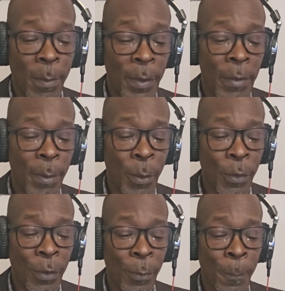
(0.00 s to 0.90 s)

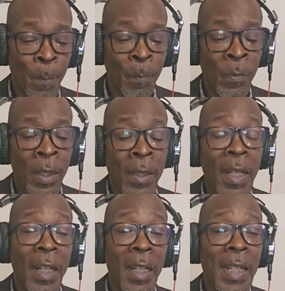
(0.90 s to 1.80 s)
bespoke suit,
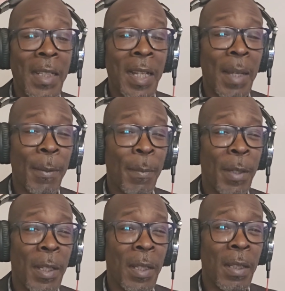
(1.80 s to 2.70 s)
now the lead time can
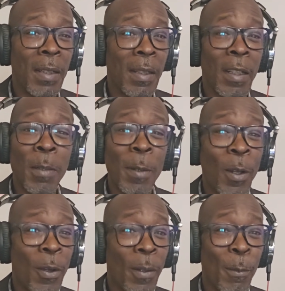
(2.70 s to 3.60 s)
be a little bit
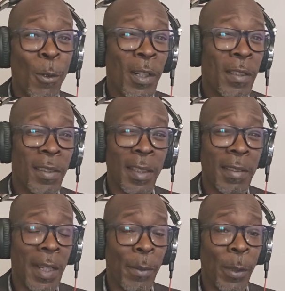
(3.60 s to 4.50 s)
longer, more than 6
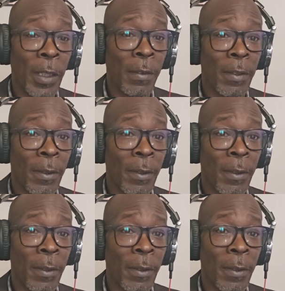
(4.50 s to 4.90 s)
to 8 weeks.